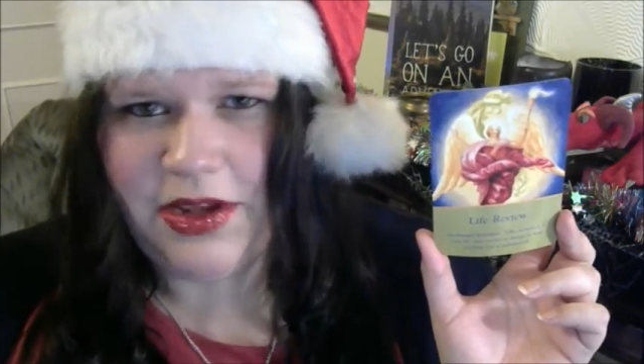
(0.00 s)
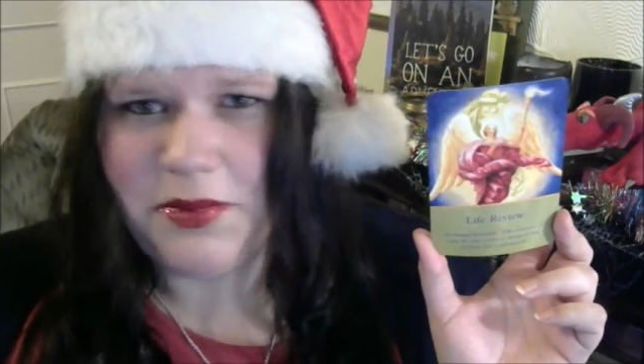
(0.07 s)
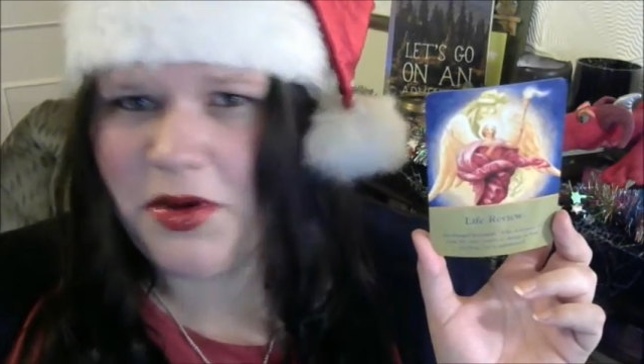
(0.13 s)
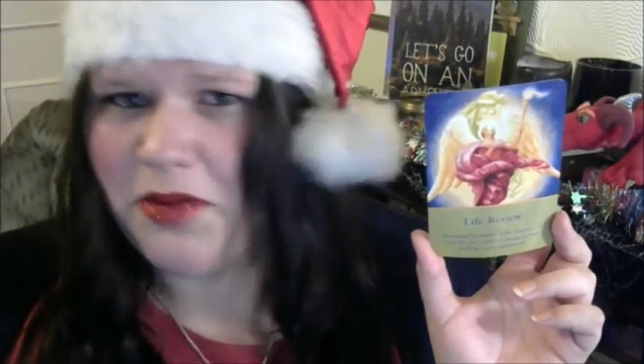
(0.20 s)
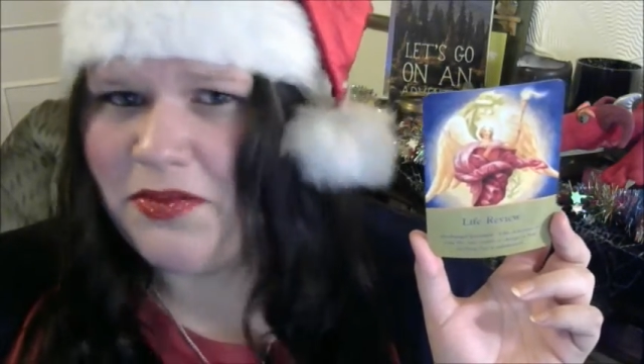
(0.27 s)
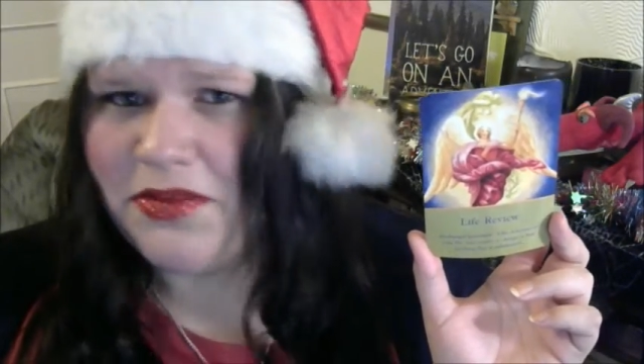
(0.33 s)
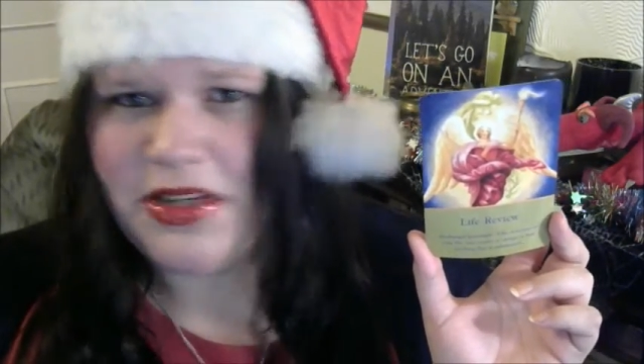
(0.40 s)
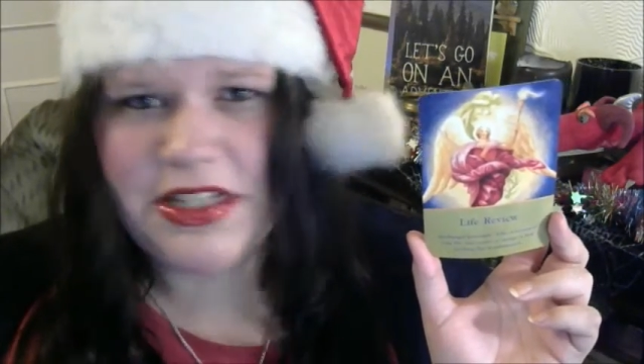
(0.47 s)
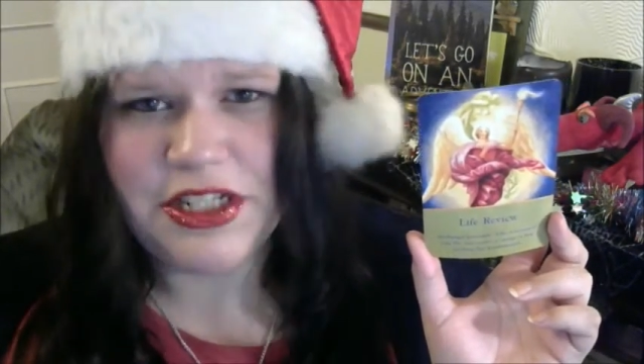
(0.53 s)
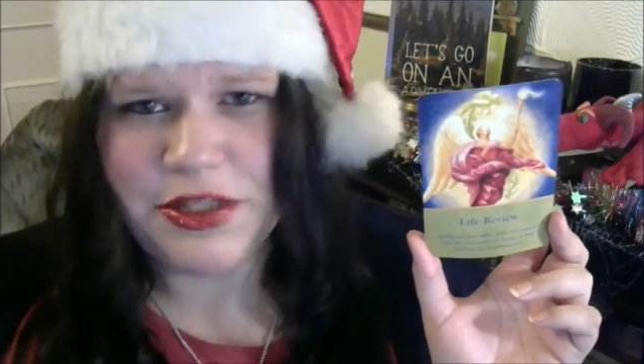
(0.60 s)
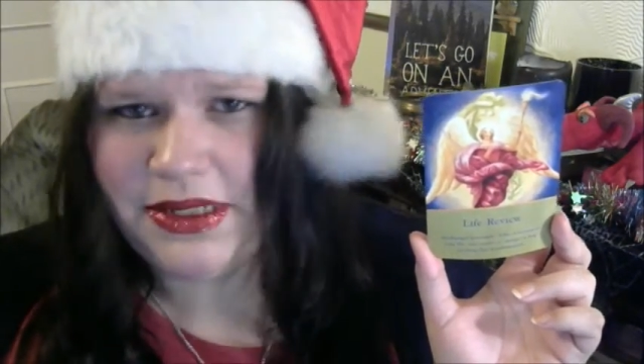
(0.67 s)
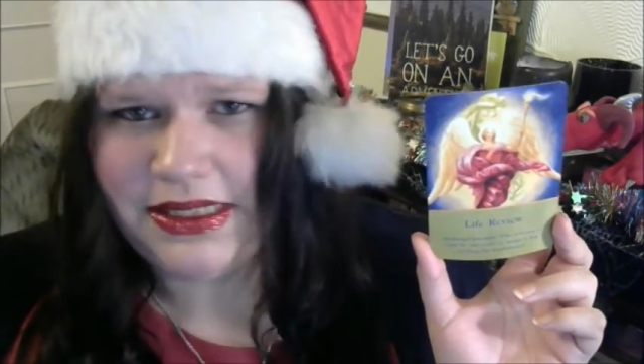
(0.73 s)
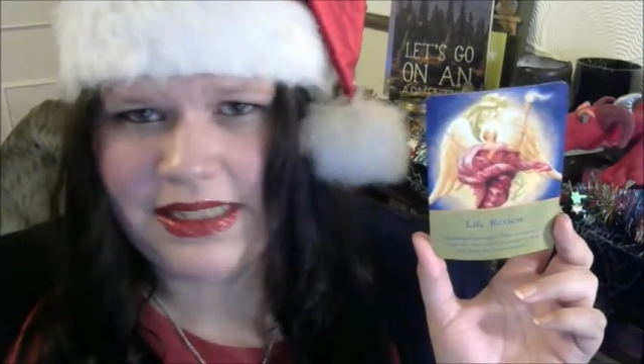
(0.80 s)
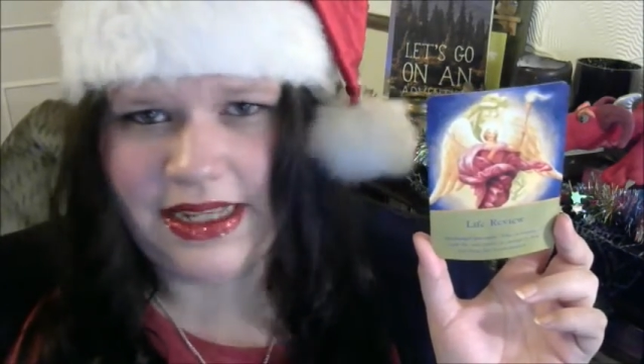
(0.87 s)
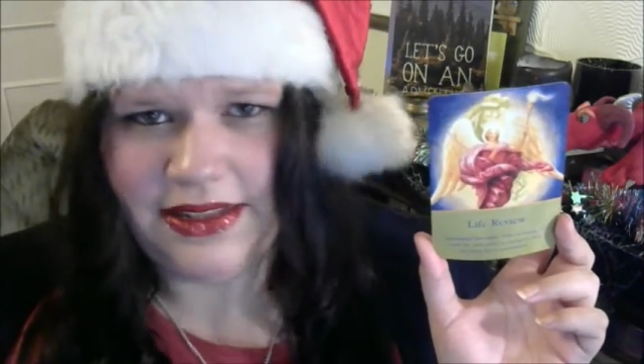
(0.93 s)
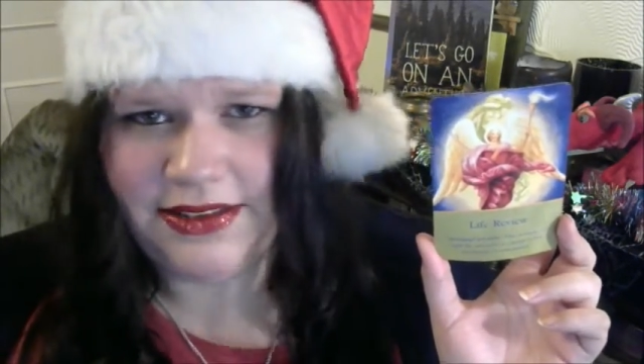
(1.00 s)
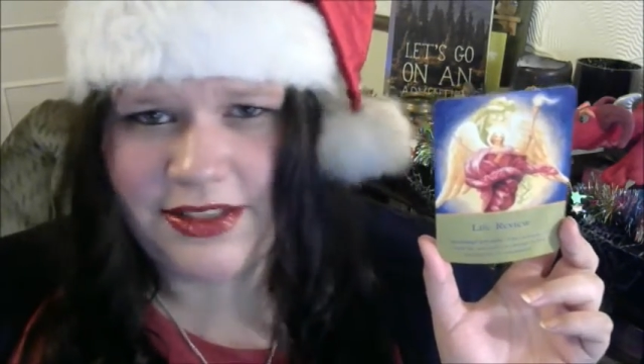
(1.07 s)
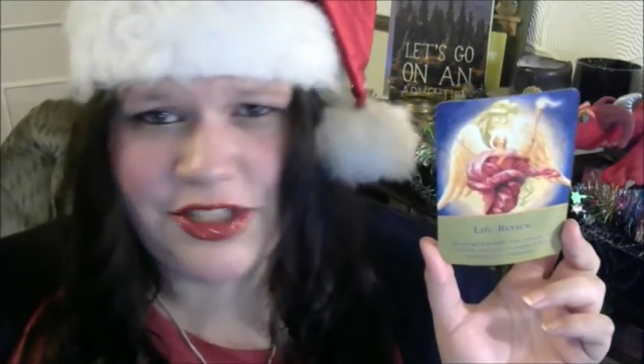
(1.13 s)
I'm not issuing that as a